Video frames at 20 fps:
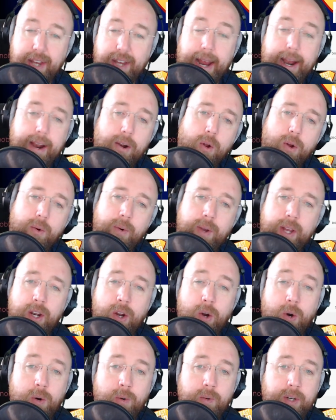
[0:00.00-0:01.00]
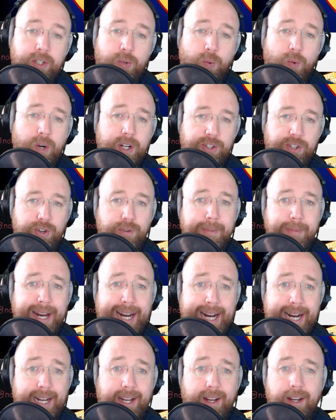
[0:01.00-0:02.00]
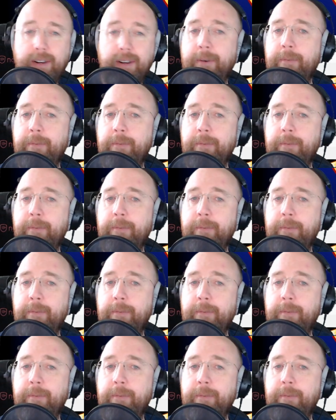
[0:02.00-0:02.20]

Heroin always wants you back.